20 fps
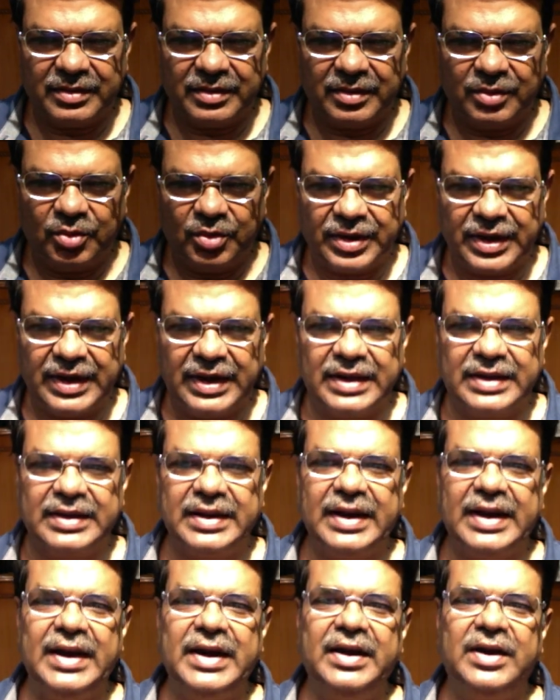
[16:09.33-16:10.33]
looking at
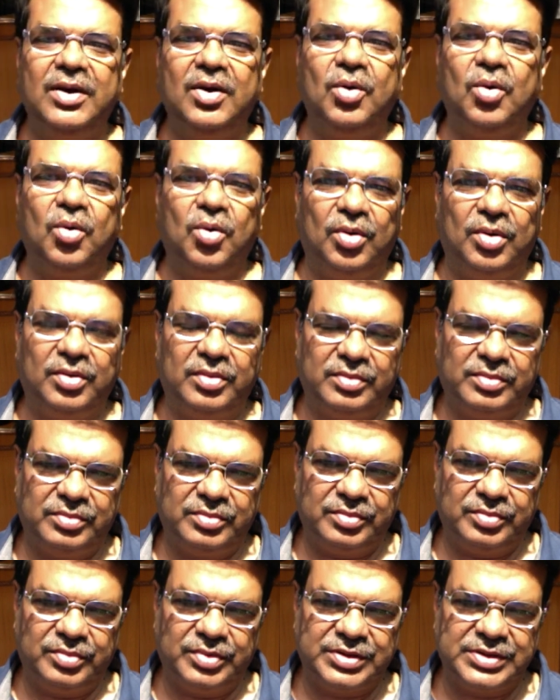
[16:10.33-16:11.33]
the end goal,
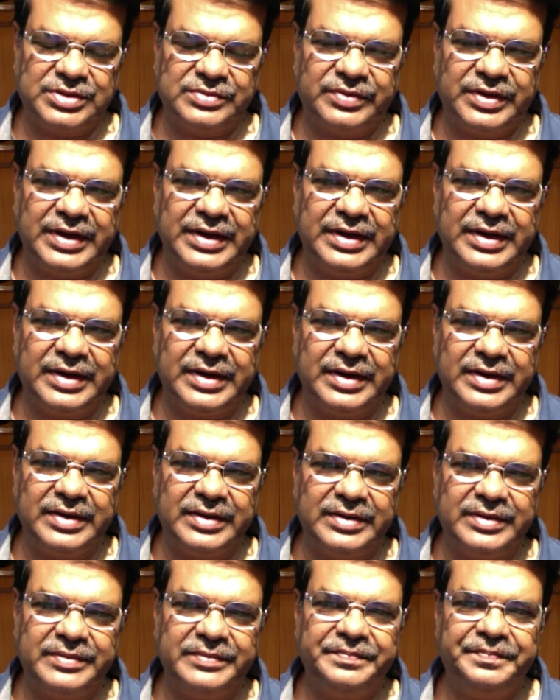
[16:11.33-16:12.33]
which is very
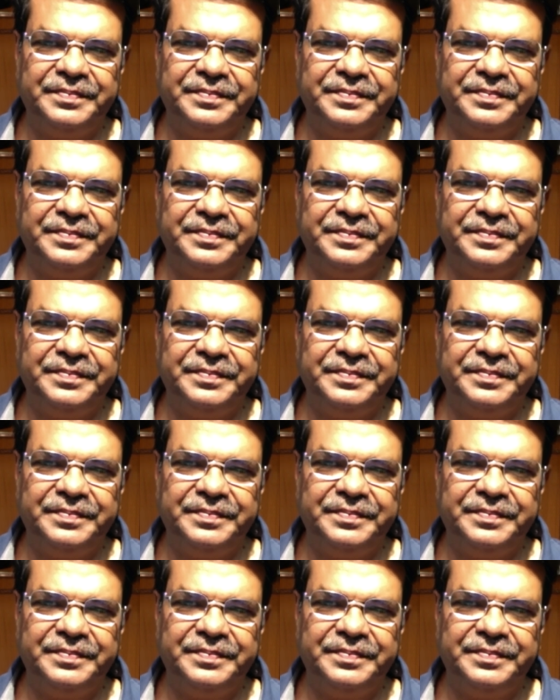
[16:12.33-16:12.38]
critical,